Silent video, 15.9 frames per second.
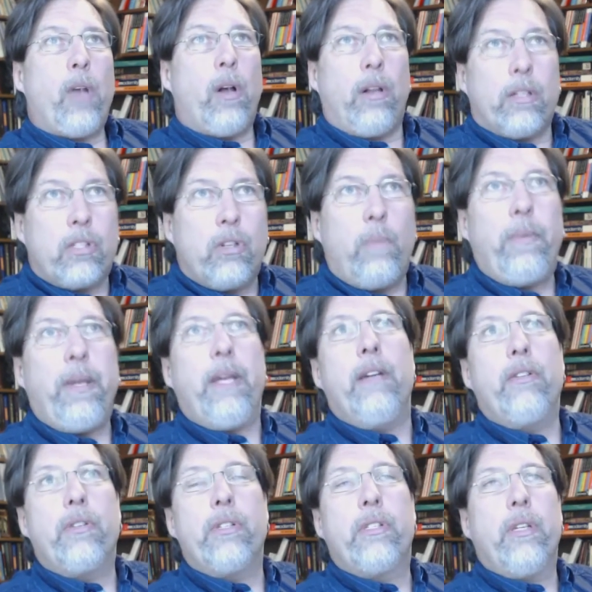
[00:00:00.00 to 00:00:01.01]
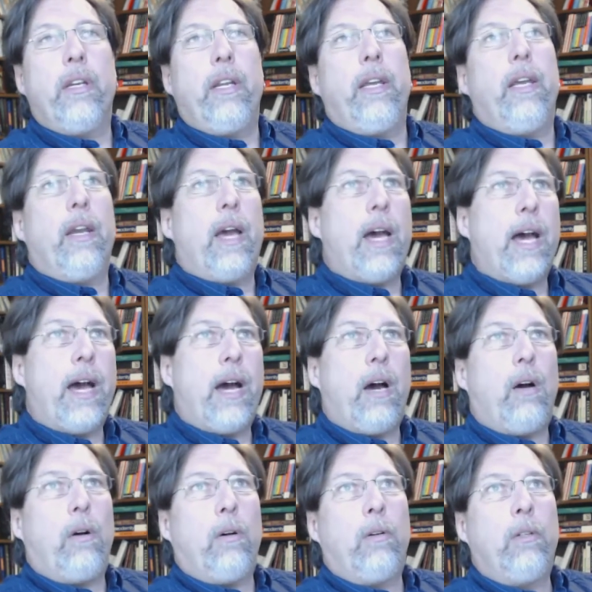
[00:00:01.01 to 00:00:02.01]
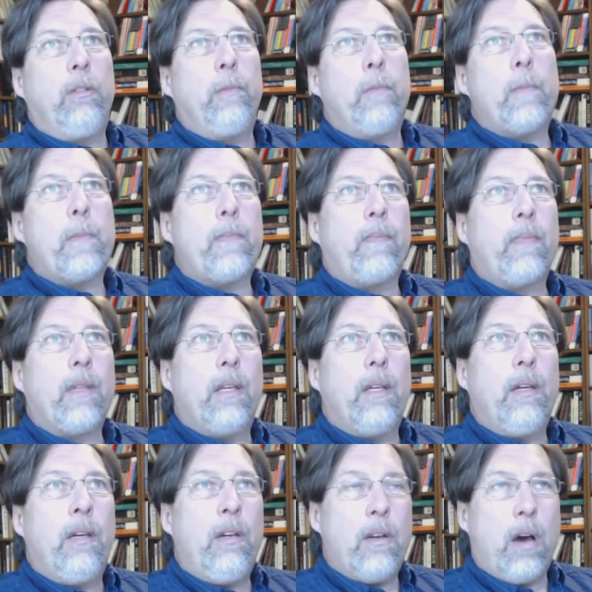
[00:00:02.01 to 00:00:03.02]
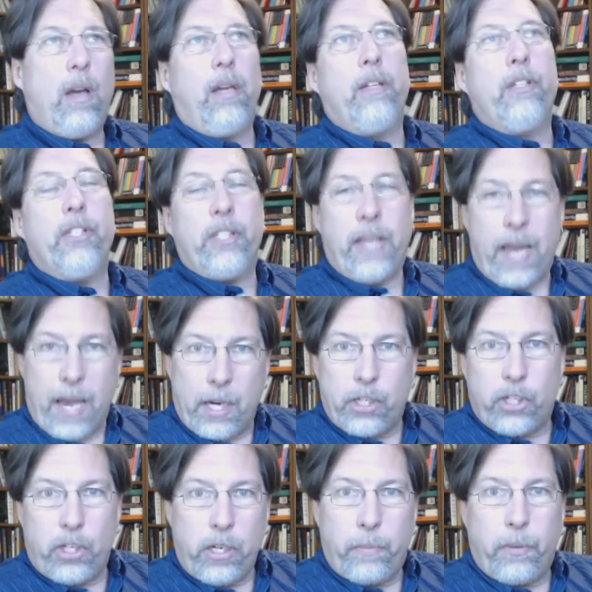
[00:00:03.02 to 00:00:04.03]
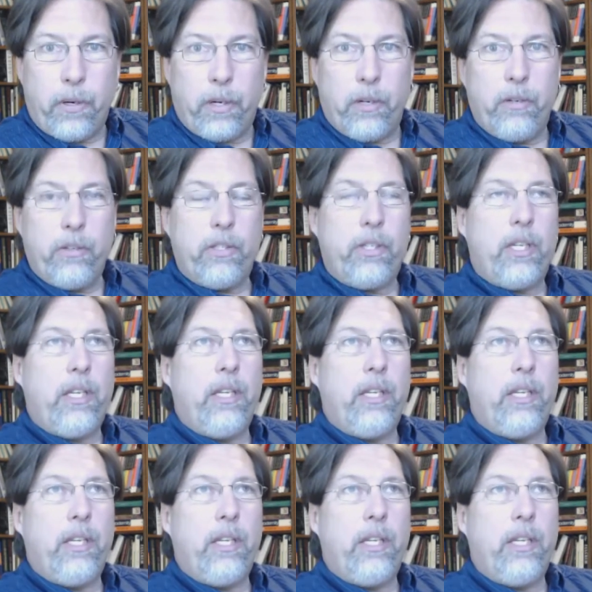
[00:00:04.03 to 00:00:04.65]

also be interested in how knowledge is actually produced.